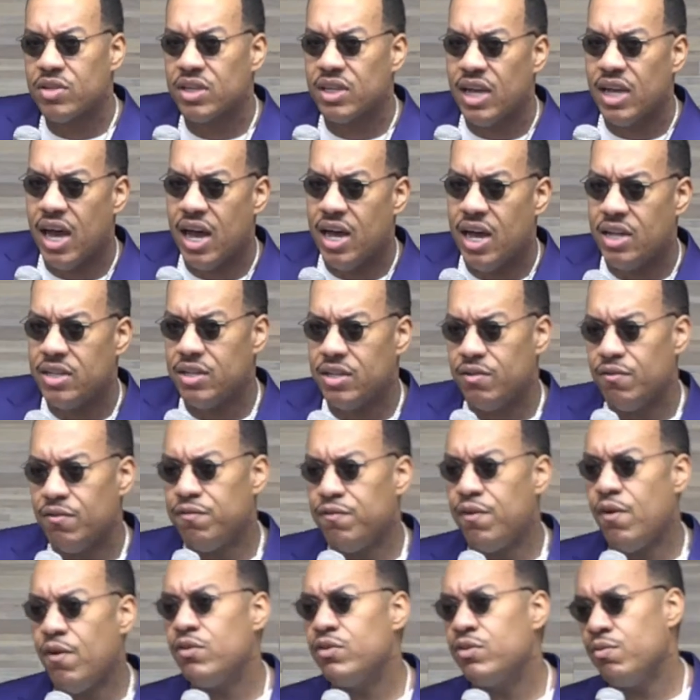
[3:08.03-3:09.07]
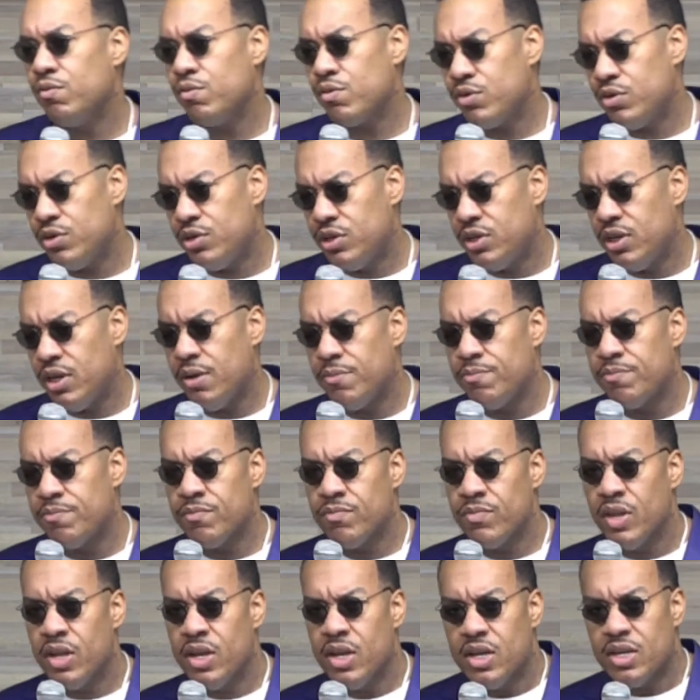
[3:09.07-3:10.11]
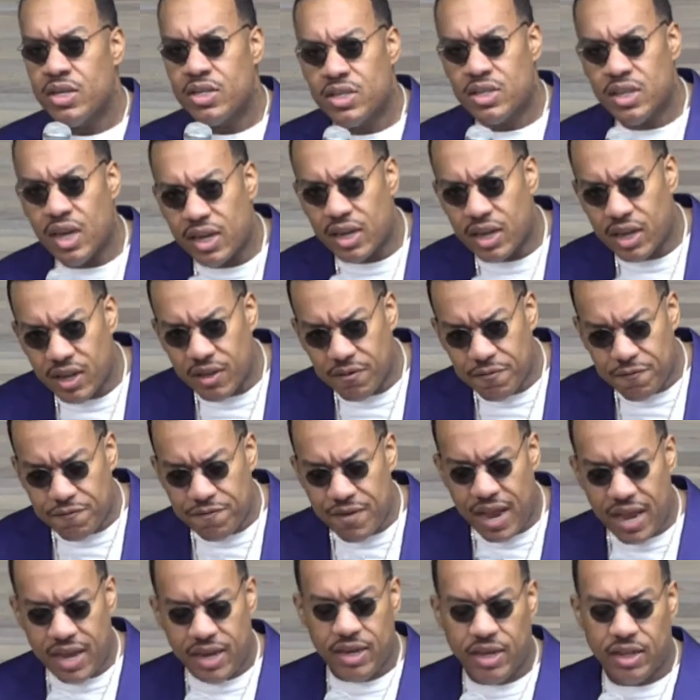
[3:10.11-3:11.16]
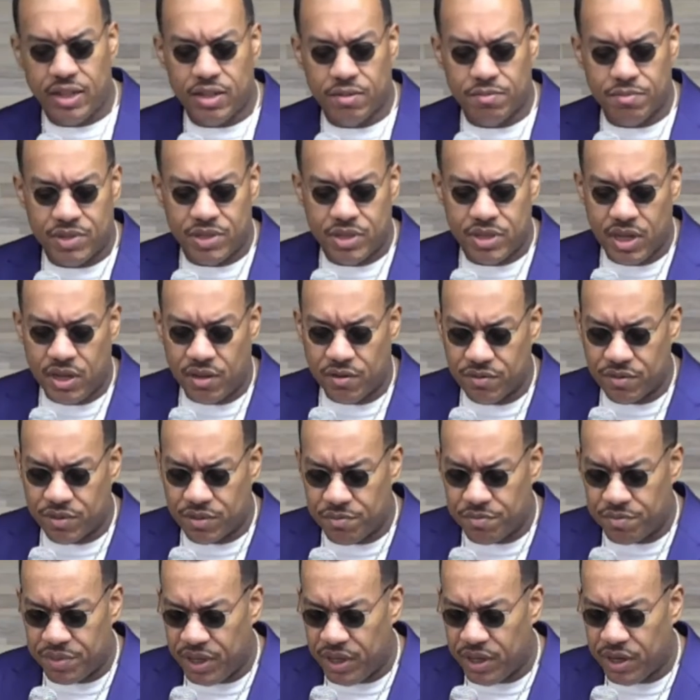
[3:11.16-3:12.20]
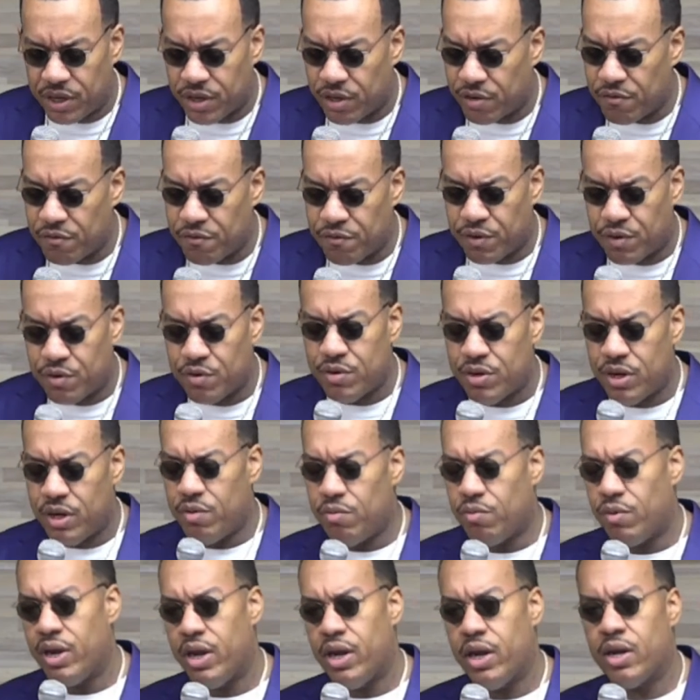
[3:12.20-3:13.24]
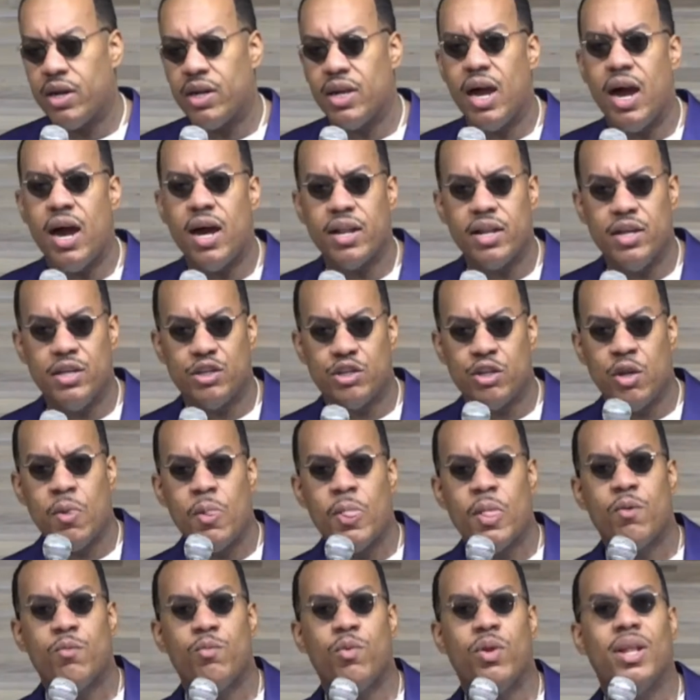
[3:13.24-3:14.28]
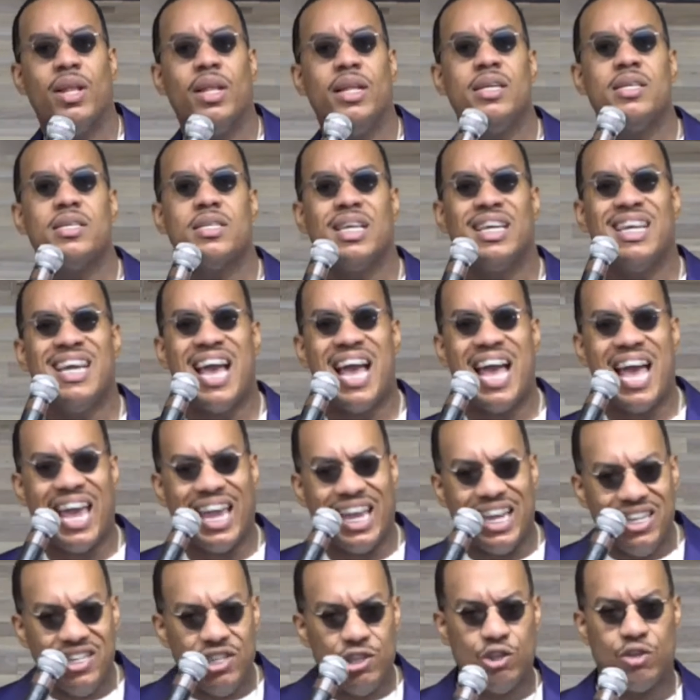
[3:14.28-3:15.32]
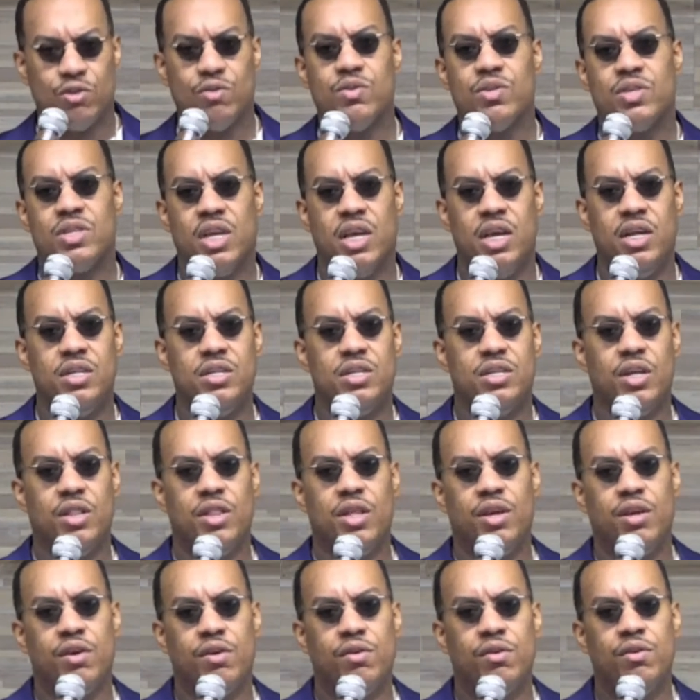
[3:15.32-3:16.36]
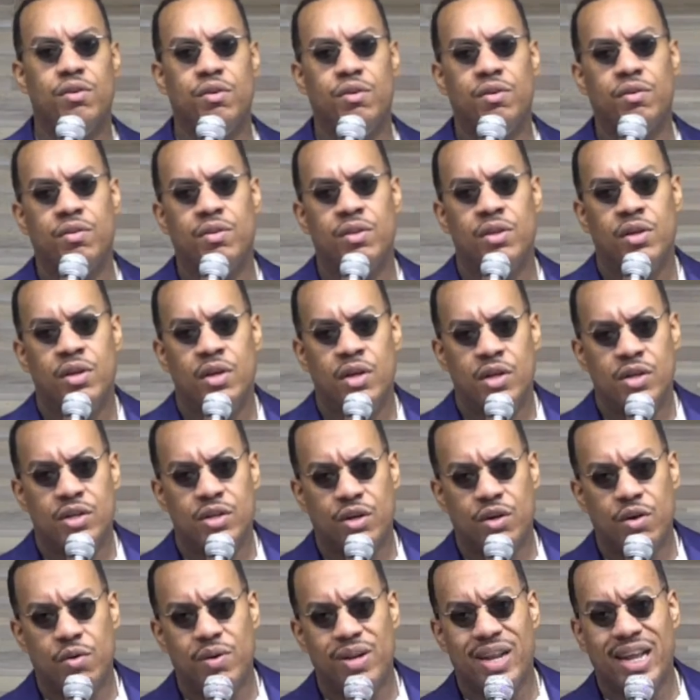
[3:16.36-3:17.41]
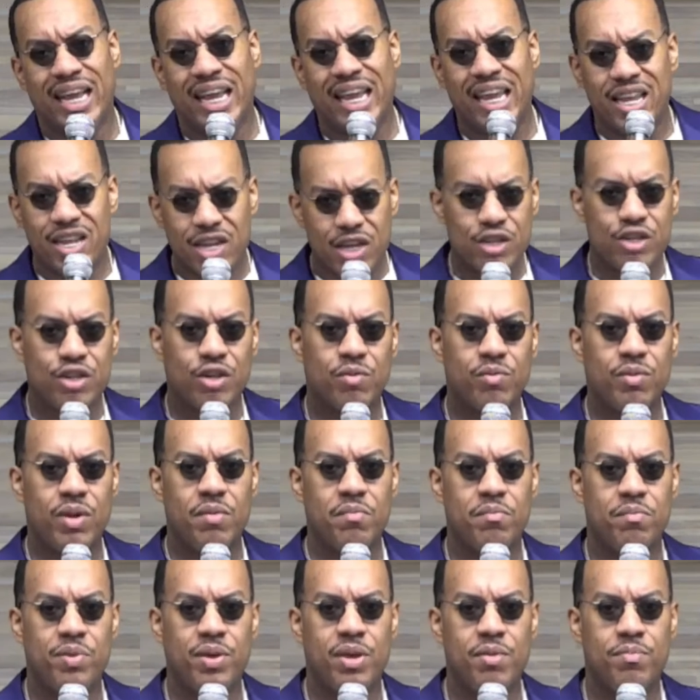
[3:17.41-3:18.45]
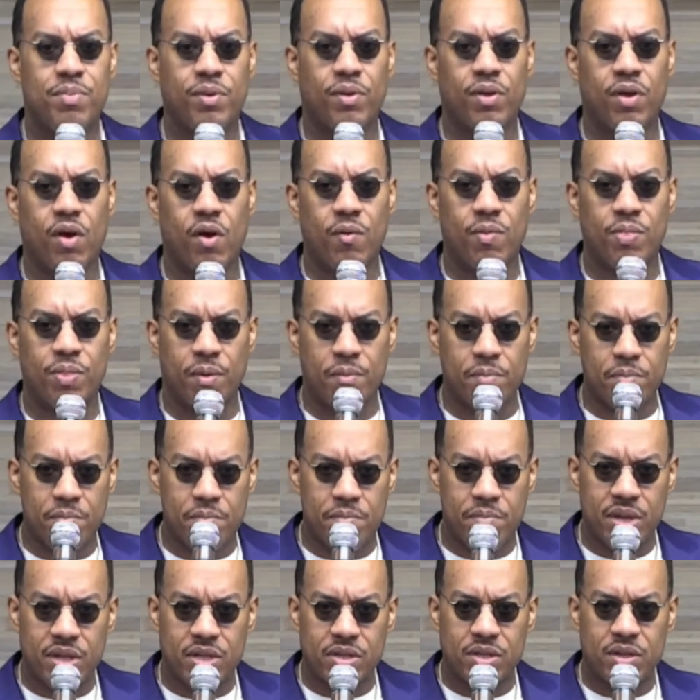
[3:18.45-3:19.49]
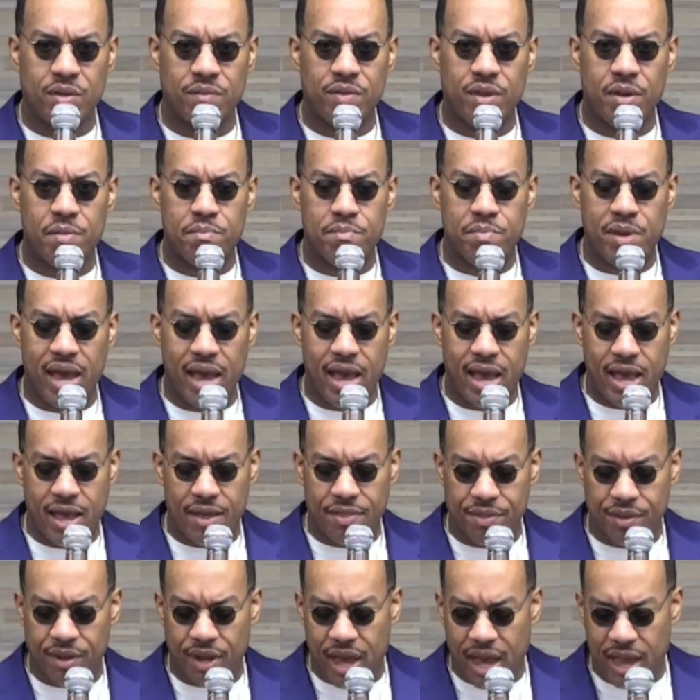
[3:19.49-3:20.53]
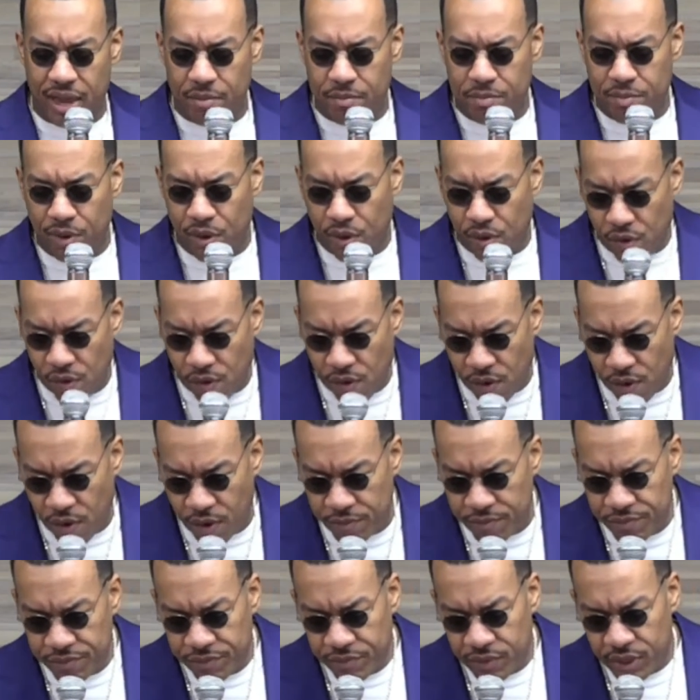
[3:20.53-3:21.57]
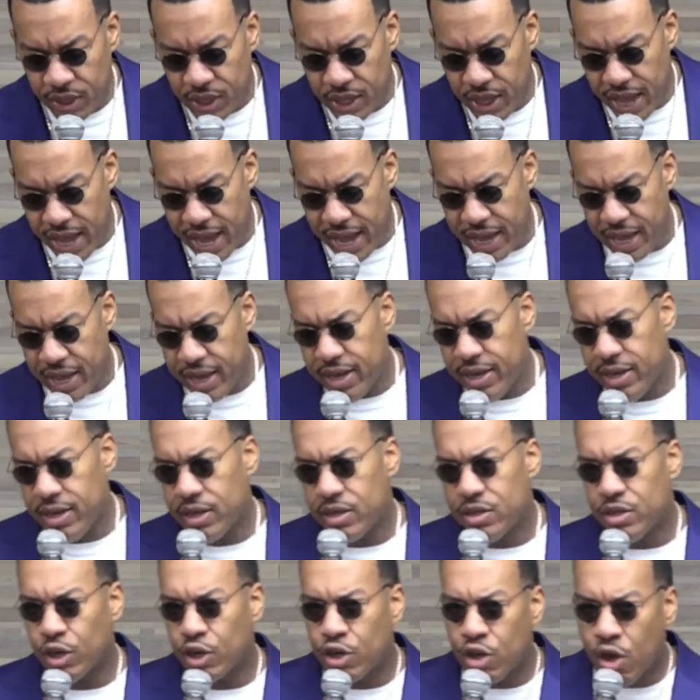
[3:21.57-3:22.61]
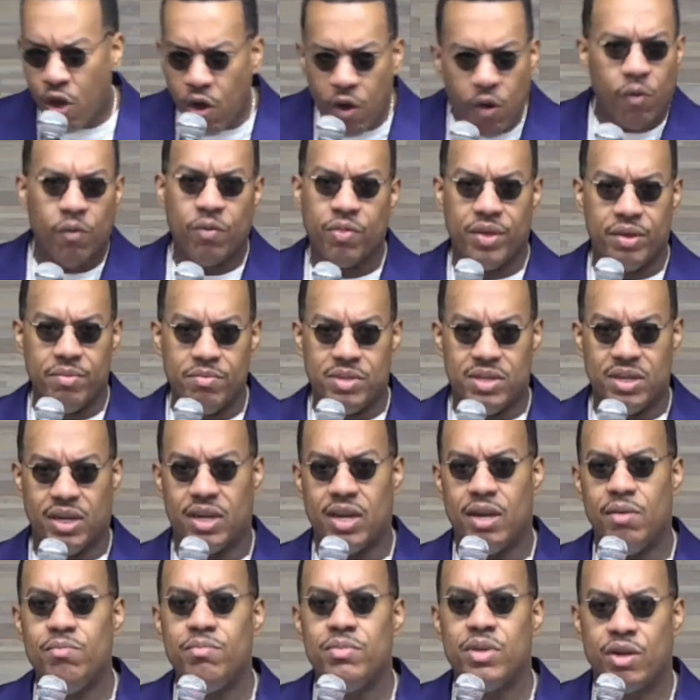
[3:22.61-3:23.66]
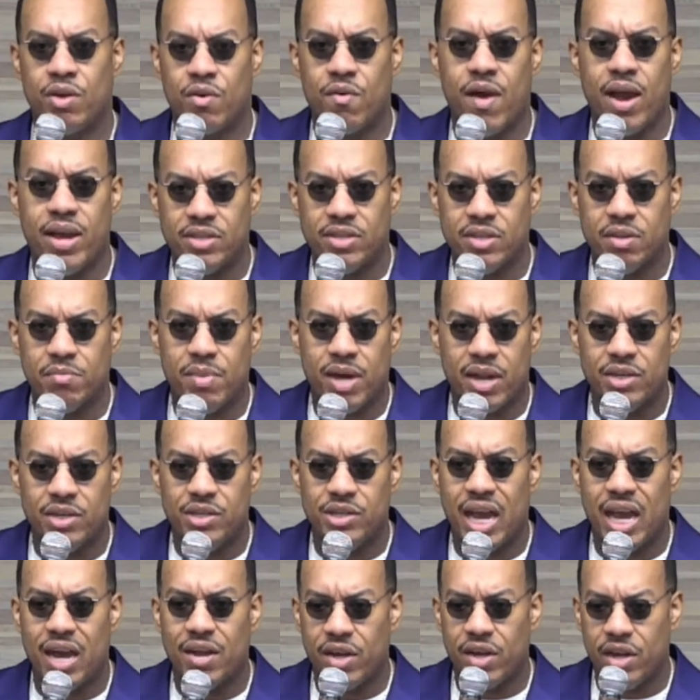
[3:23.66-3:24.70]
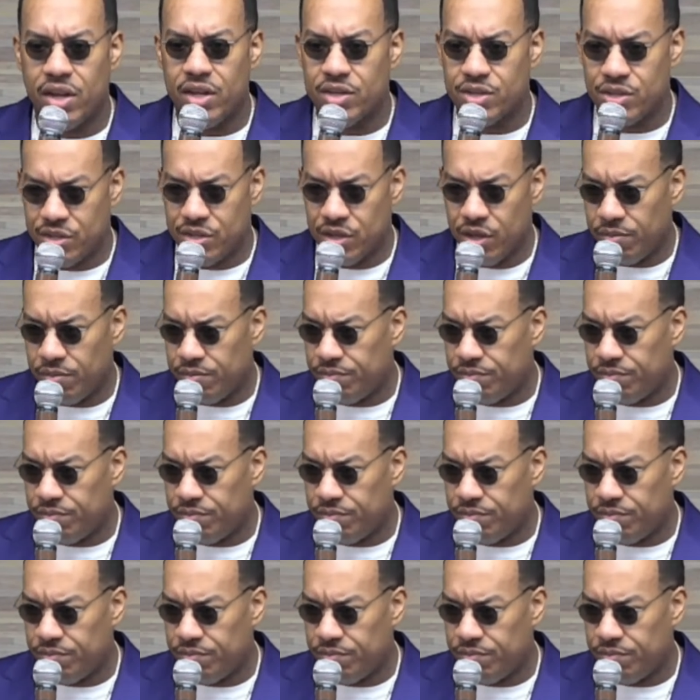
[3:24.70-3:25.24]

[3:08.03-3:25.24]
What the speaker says: gods and false worship, suddenly finding themselves being converted, where God is releasing angels into the earth to go and interrupt people on the midst of their path, like Paul, and to call them to come to Christ. Somebody shout, "It is so."